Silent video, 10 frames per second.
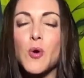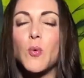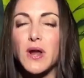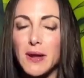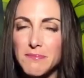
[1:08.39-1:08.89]

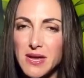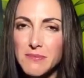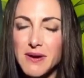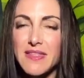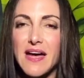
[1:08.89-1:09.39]
What I
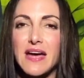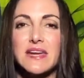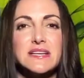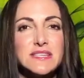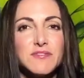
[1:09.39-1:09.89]
mean by
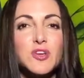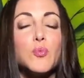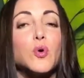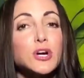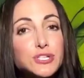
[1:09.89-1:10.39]
that is if you
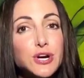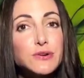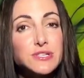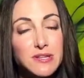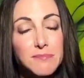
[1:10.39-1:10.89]
were to
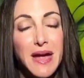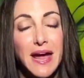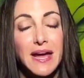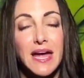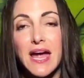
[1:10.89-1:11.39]
go to the bank